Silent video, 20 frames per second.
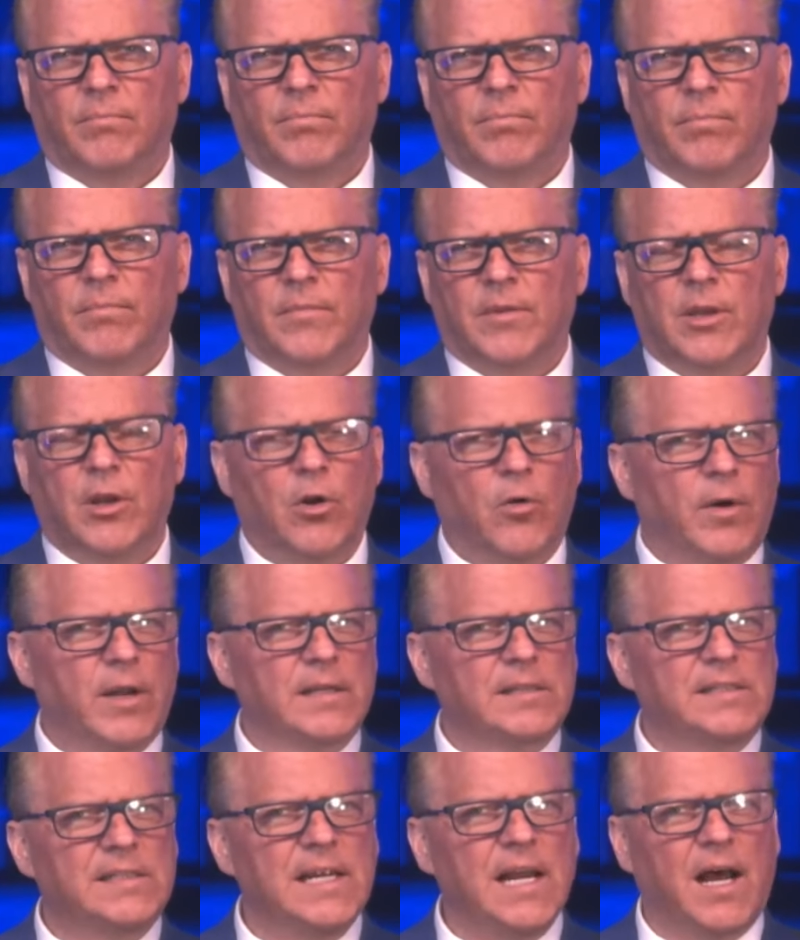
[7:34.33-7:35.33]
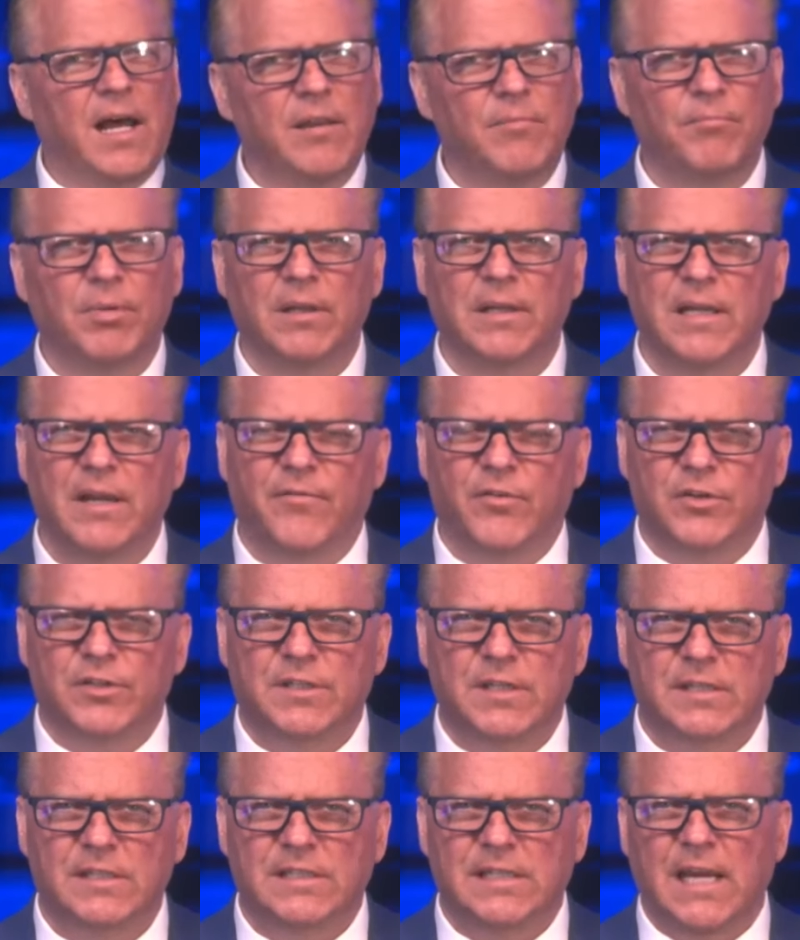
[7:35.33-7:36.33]
You don't want to see unbelievers
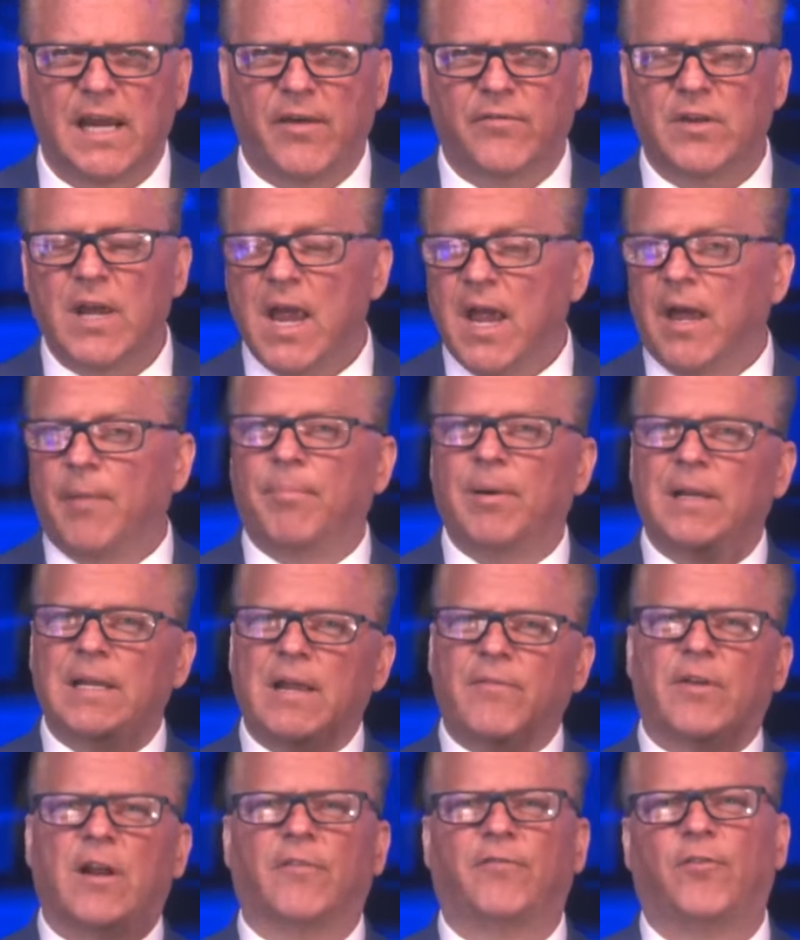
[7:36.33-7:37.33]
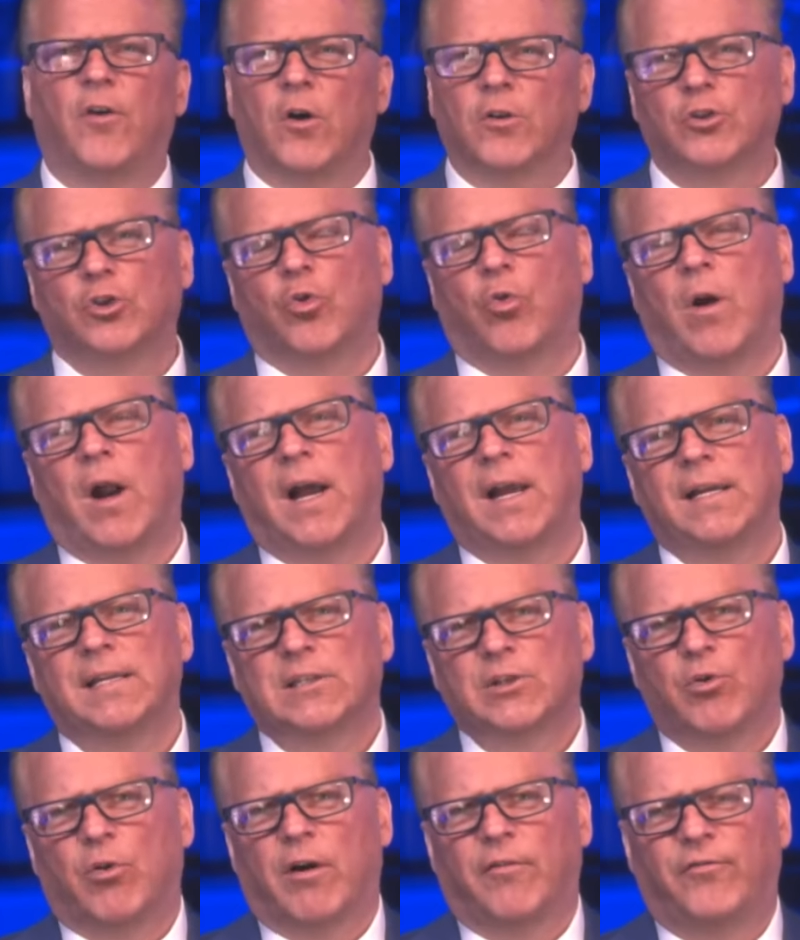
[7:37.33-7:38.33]
deceived and believe in a false Christ
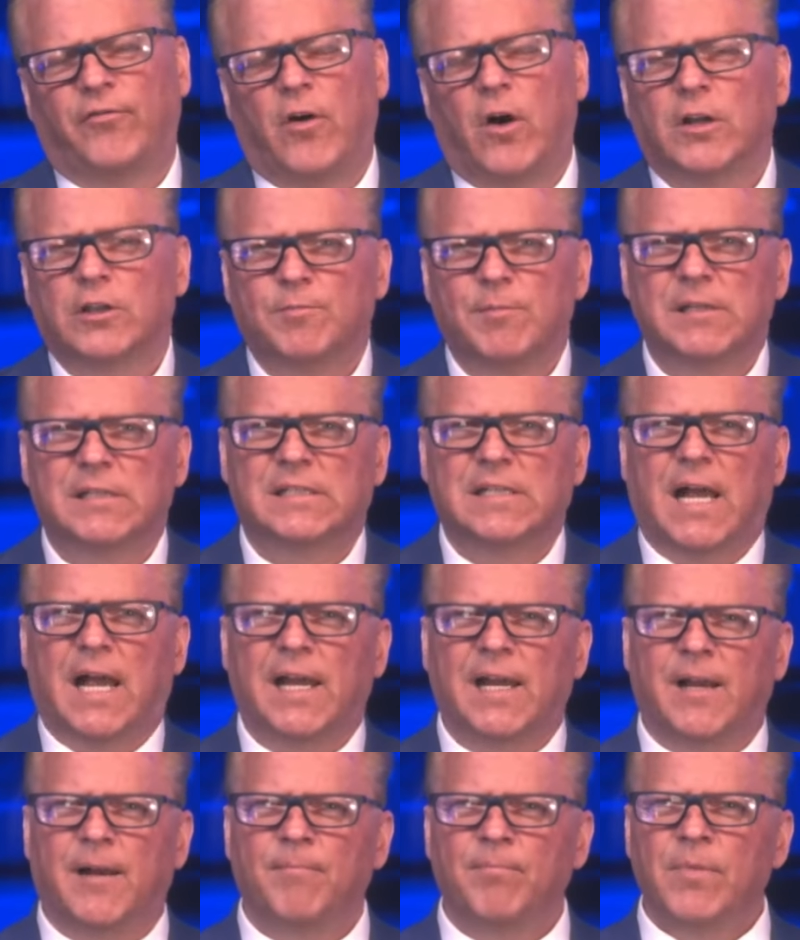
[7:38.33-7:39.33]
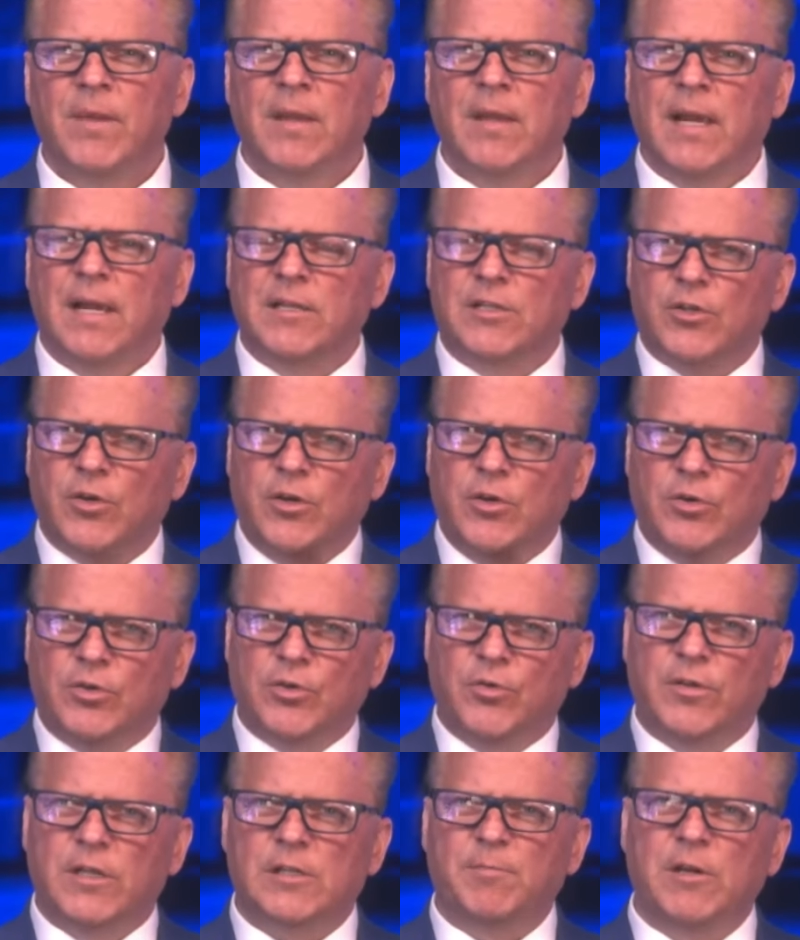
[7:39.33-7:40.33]
or a false Messiah. And so you
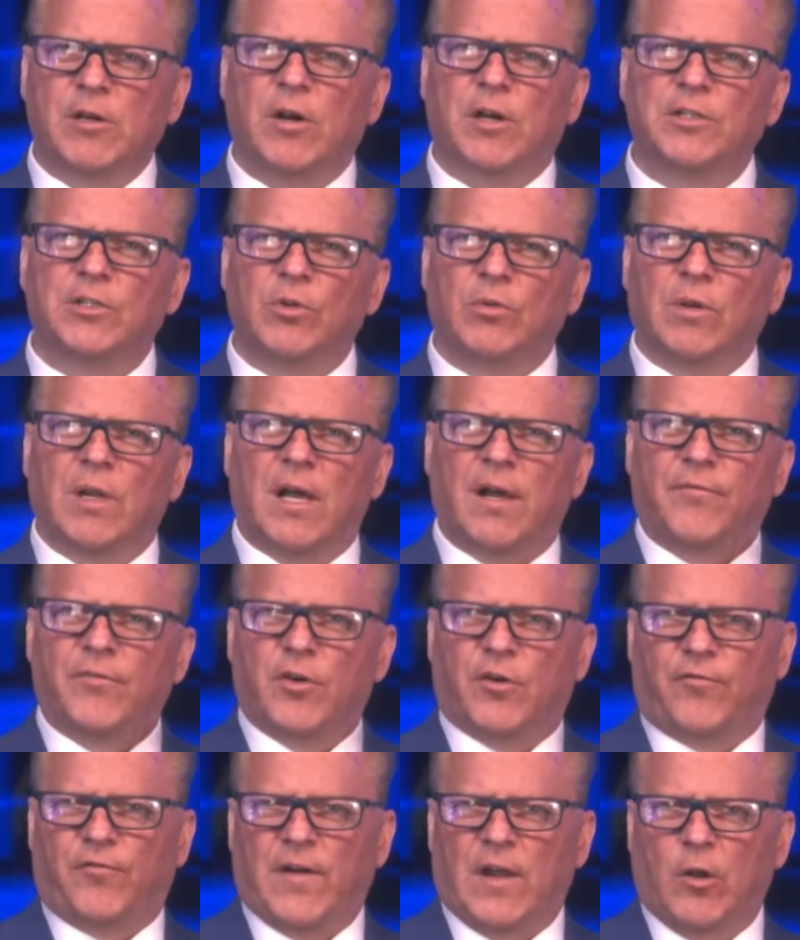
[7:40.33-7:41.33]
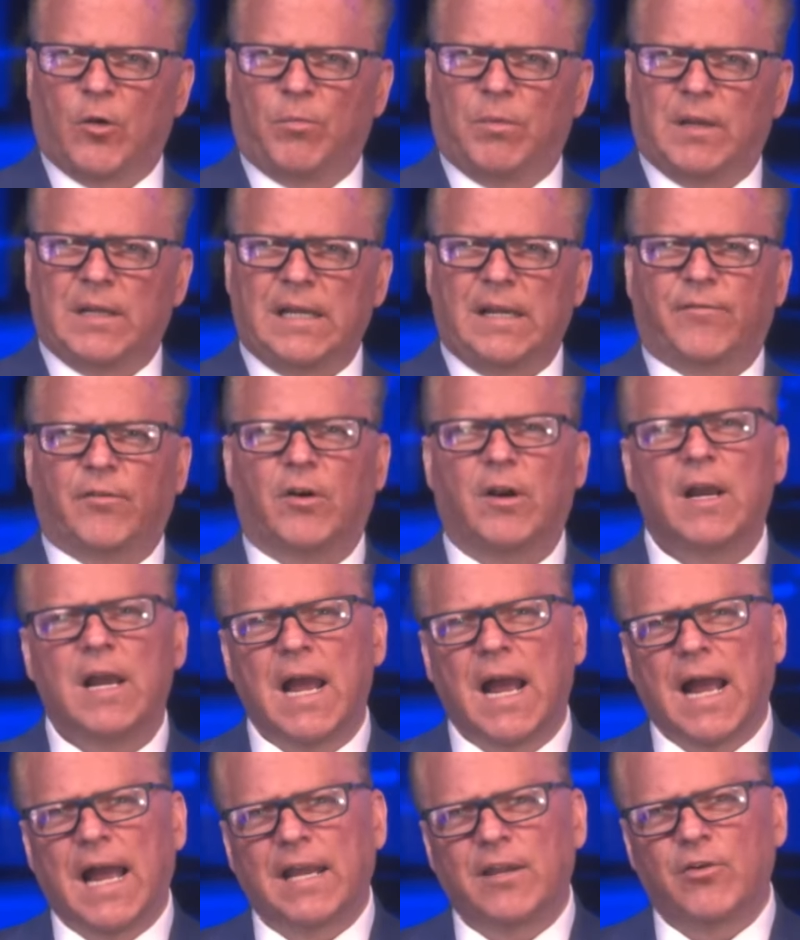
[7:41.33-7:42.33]
do this because you love your fellow believer
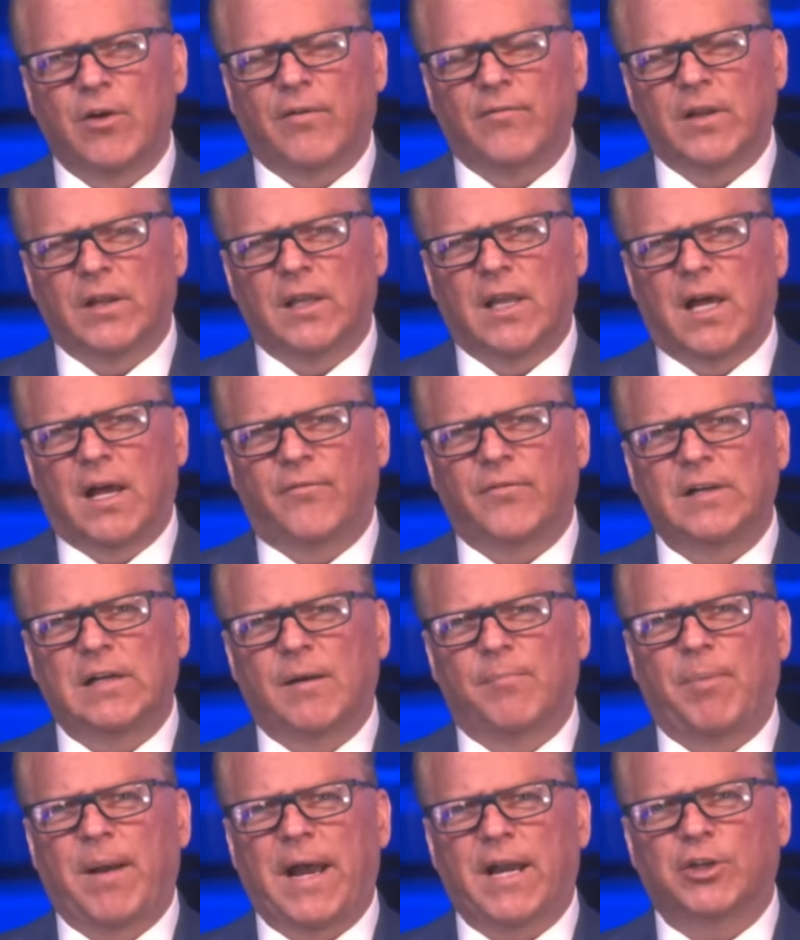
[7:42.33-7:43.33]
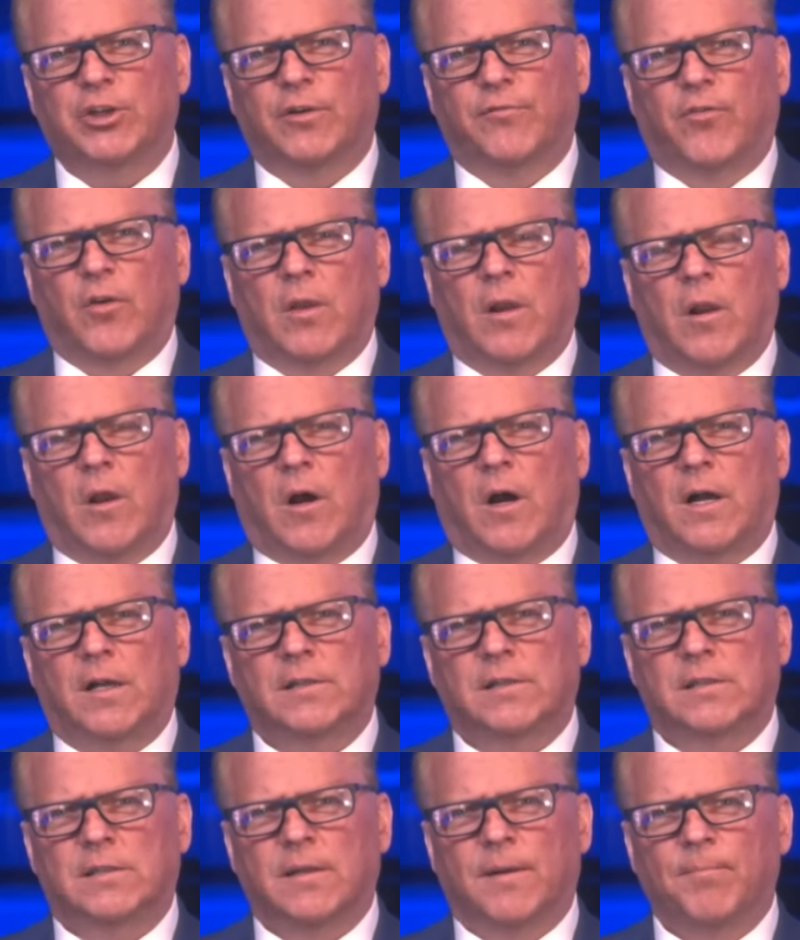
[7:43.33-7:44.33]
and you have a love and compassion for the
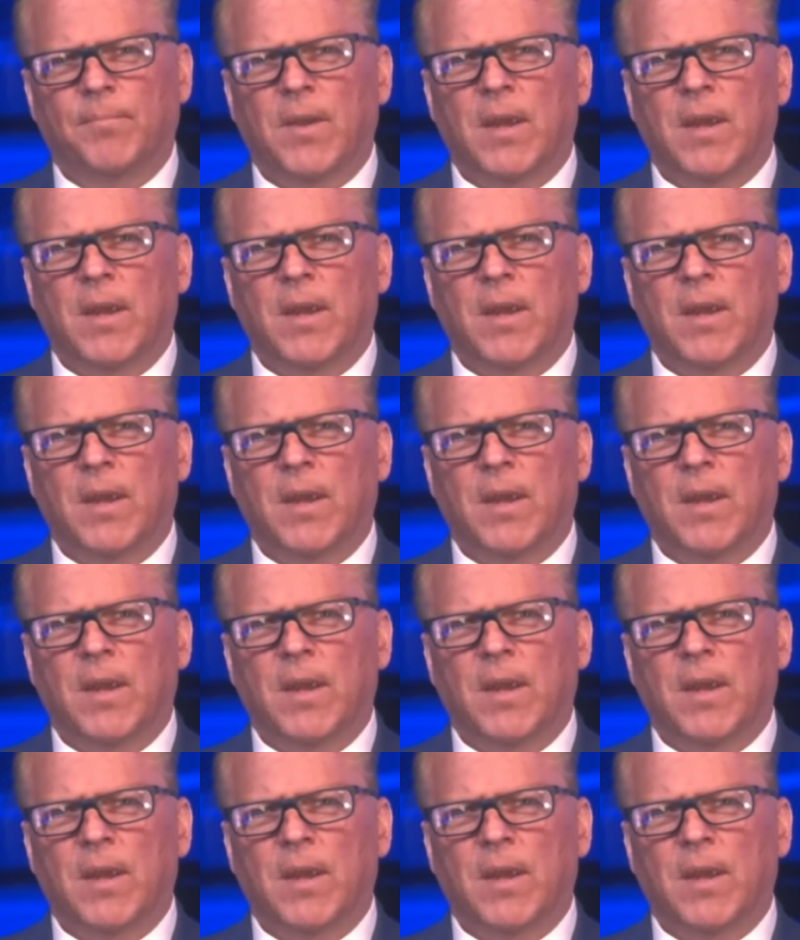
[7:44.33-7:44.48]
lost.